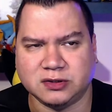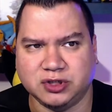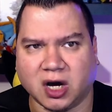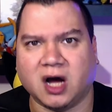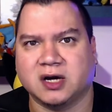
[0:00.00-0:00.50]

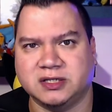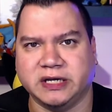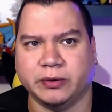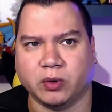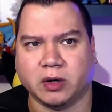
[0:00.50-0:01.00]
dog
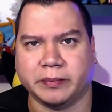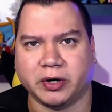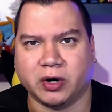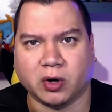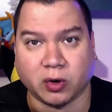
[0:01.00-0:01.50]

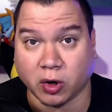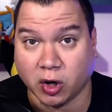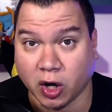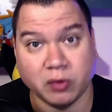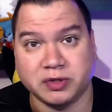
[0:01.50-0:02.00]
dewormer or
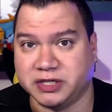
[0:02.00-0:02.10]
goat